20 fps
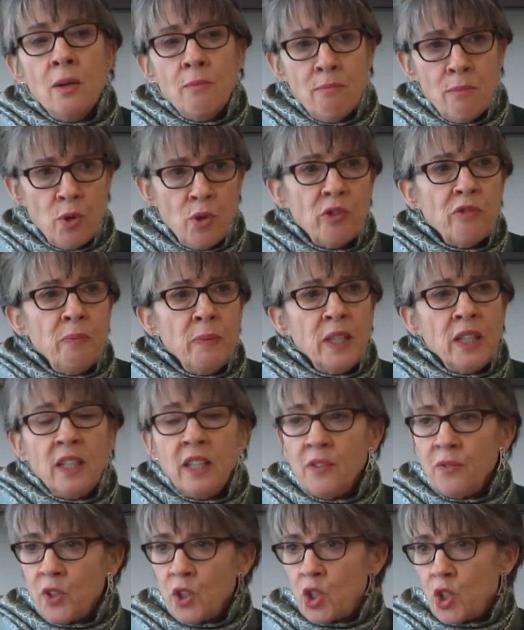movement
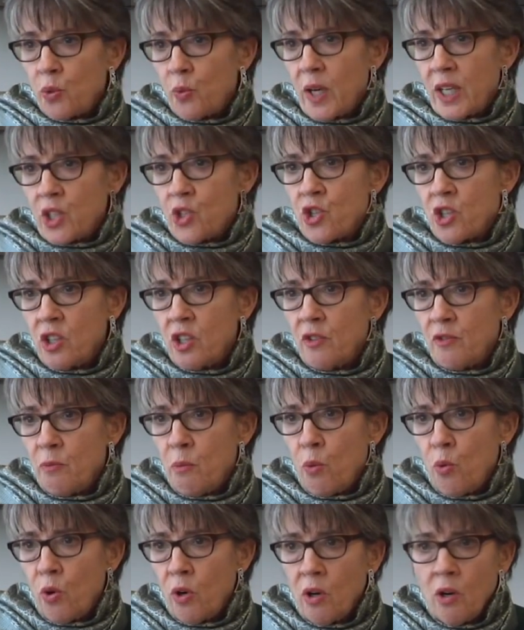in the direction of
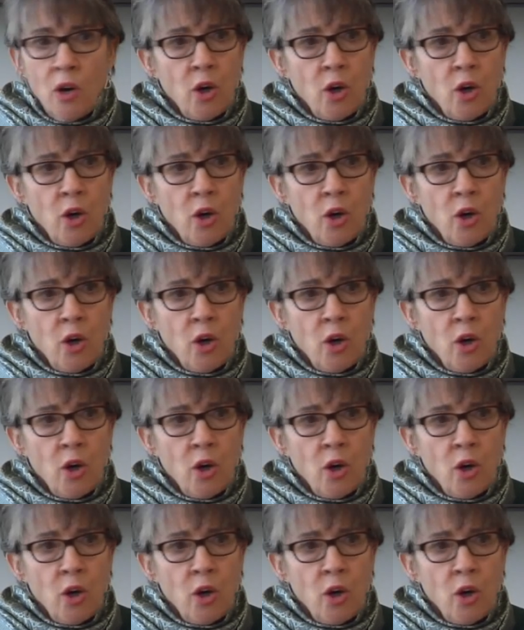more